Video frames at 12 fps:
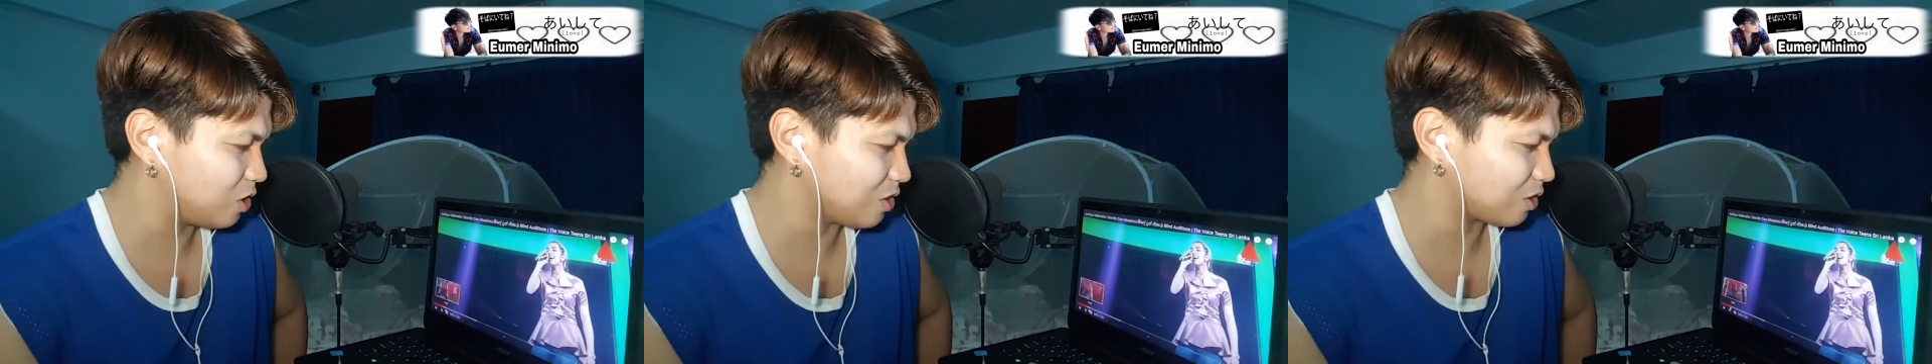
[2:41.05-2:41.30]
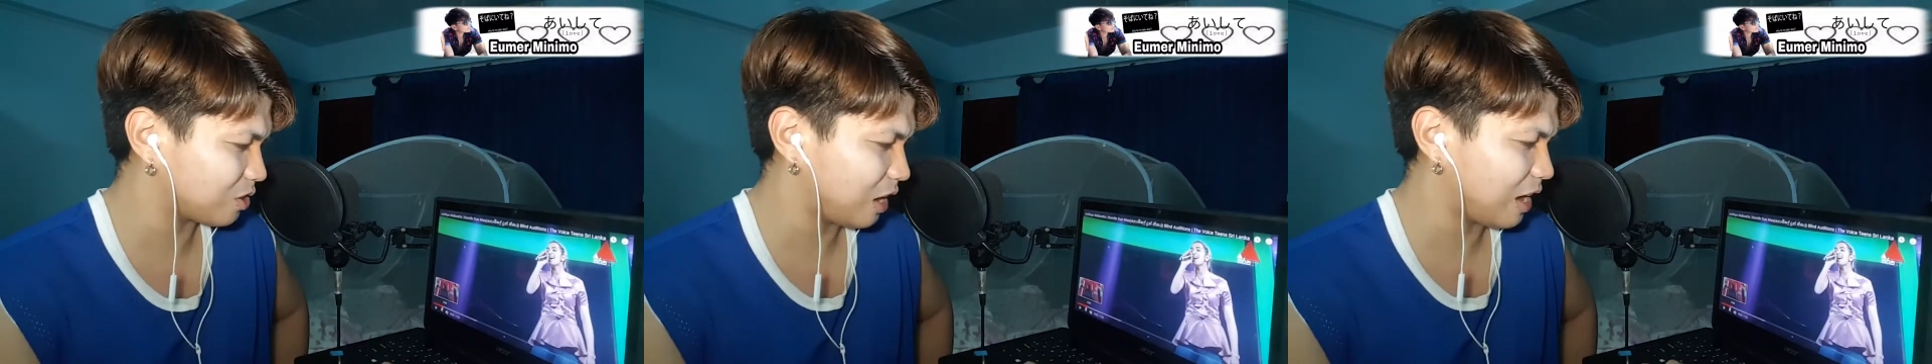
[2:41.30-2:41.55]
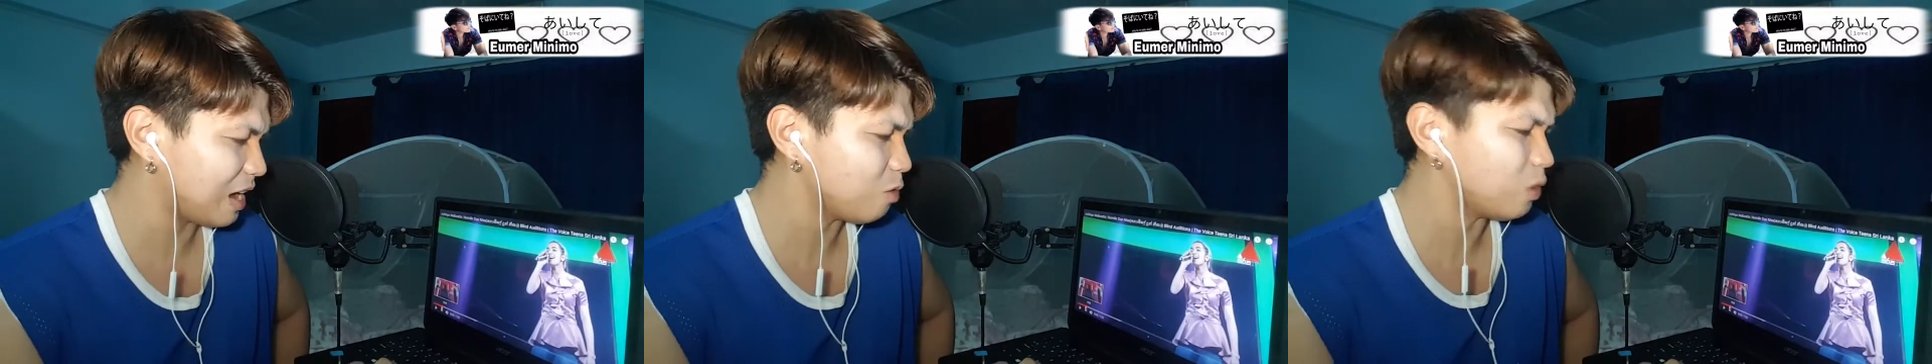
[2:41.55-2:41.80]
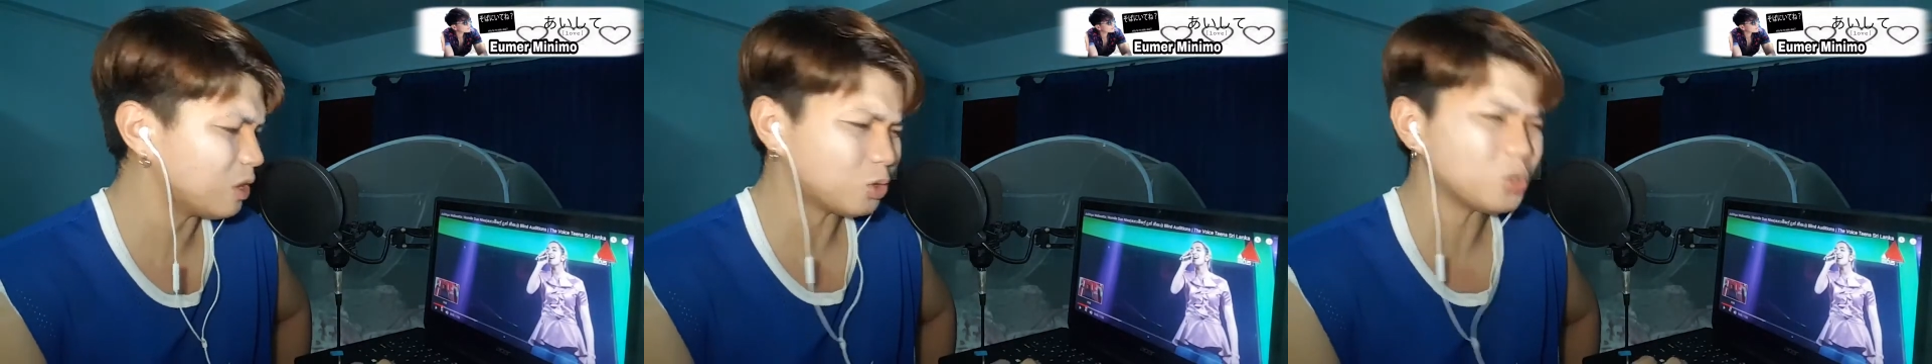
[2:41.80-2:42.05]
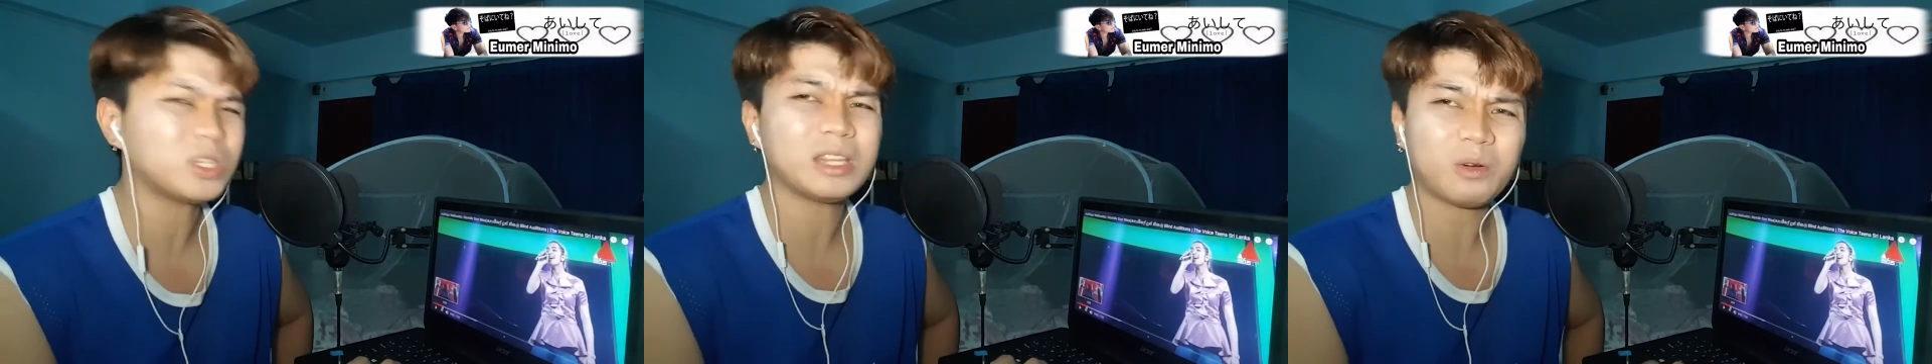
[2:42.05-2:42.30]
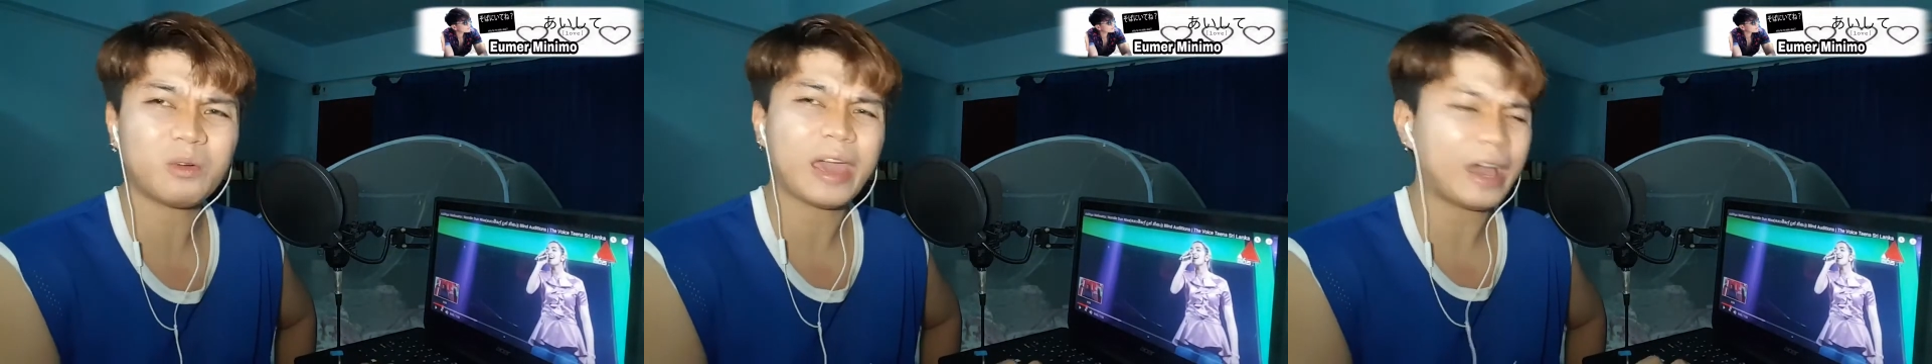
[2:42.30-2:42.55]
Look, I want to see
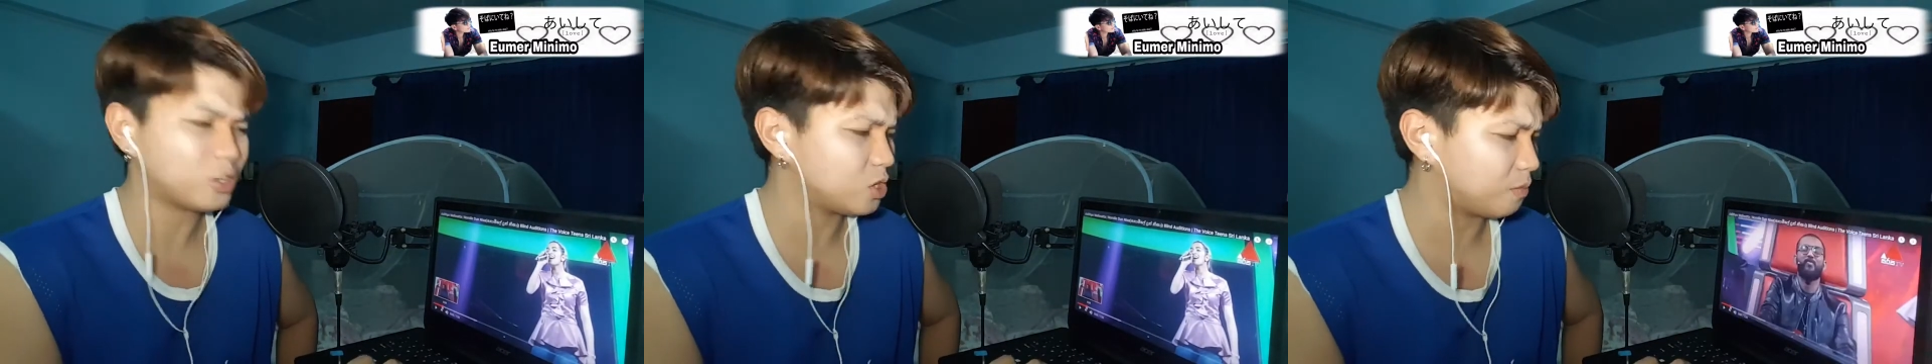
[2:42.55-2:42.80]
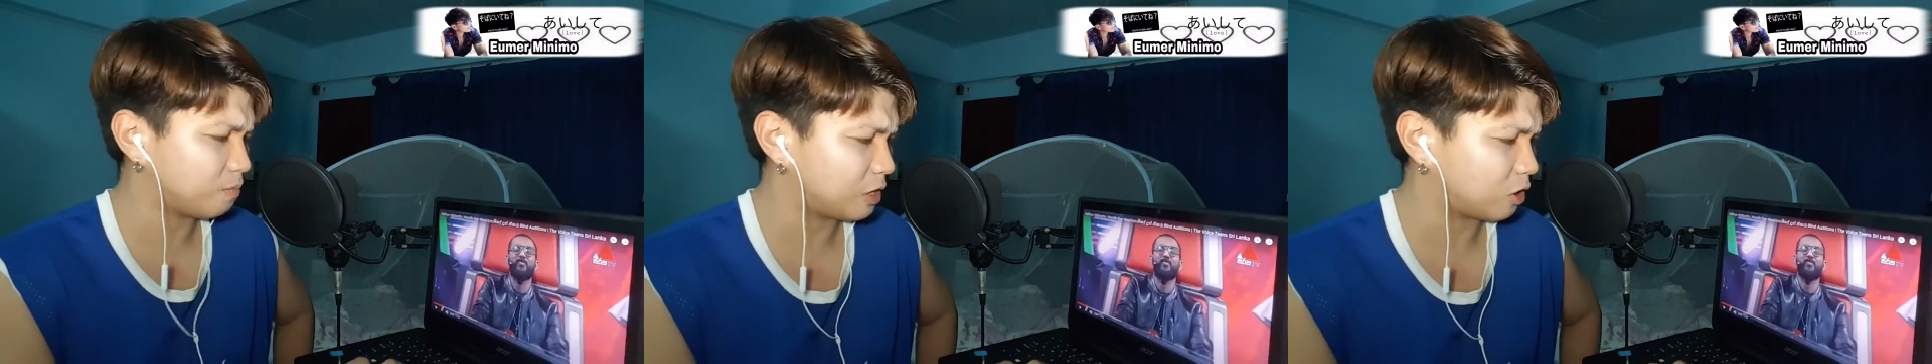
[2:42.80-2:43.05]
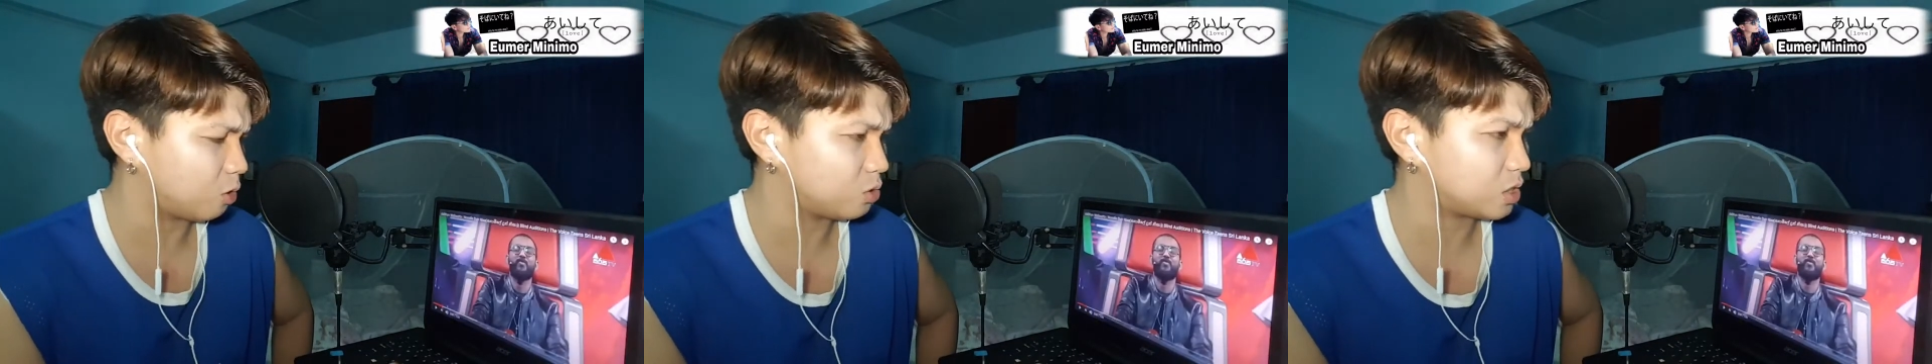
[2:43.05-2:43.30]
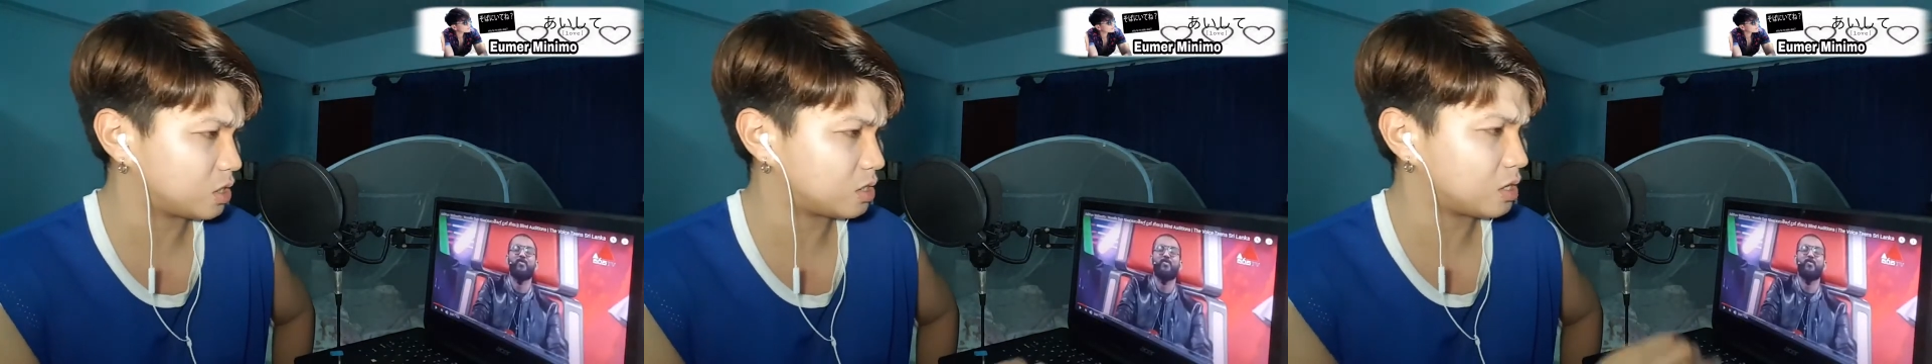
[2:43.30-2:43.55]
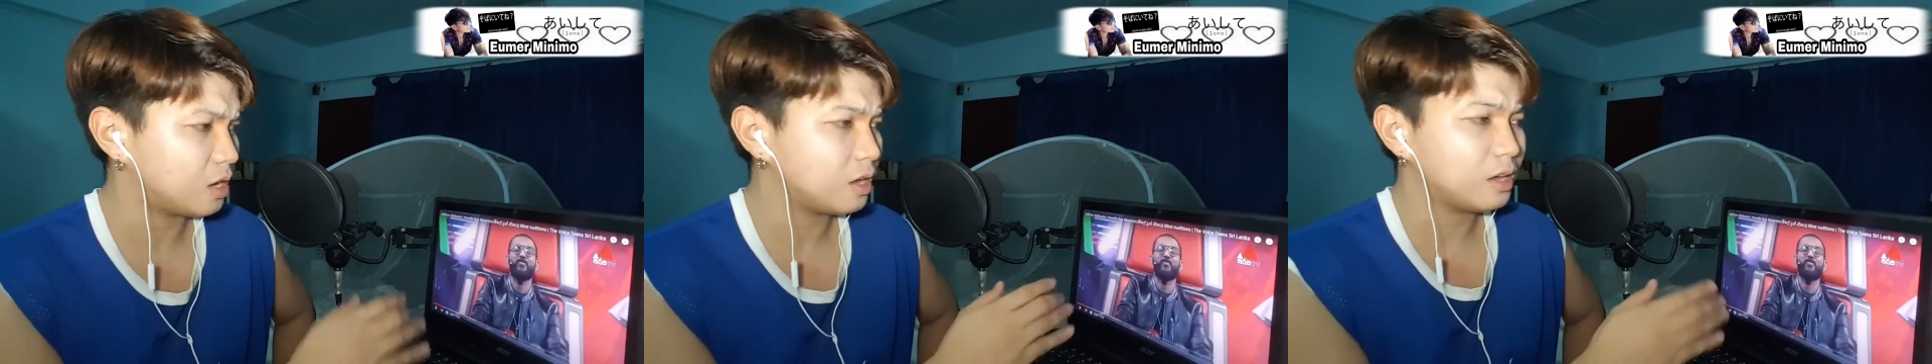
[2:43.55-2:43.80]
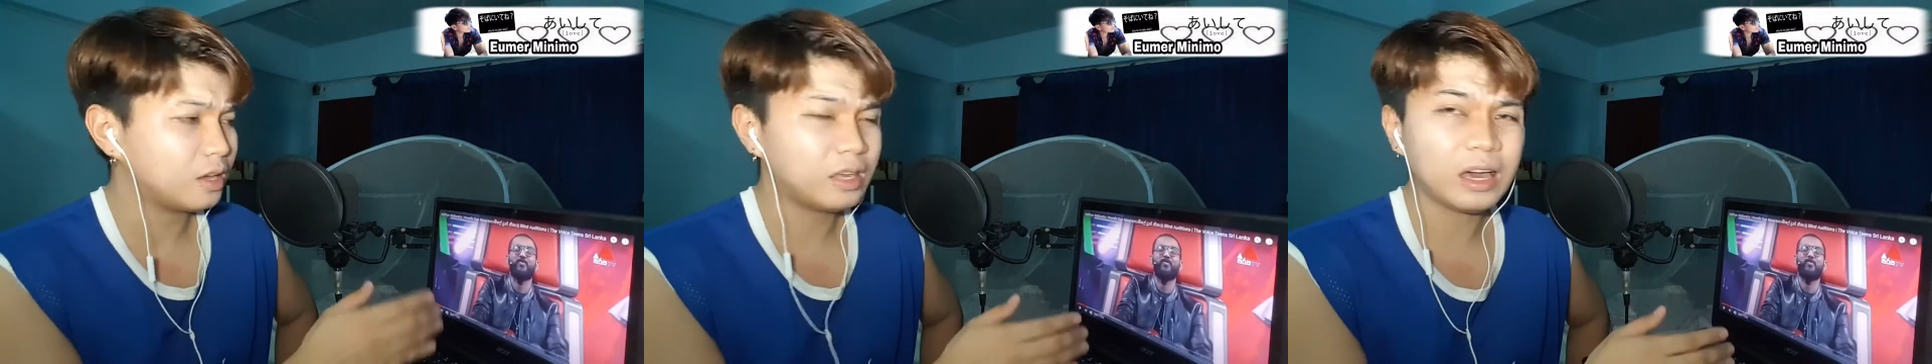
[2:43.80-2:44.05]
the reaction of the coaches.
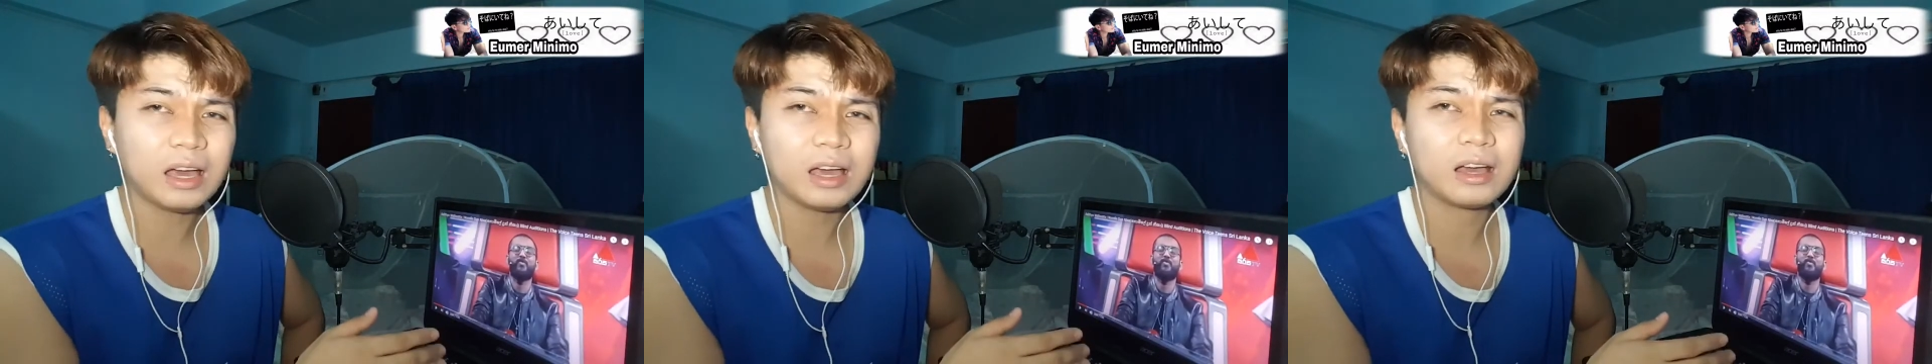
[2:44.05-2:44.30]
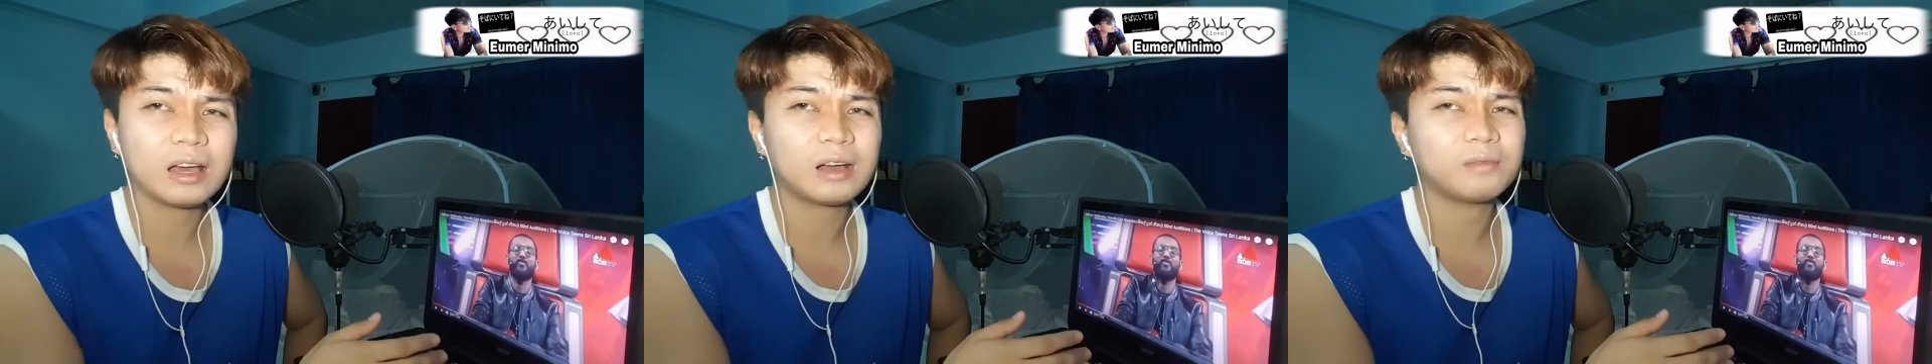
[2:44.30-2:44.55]
Yeah.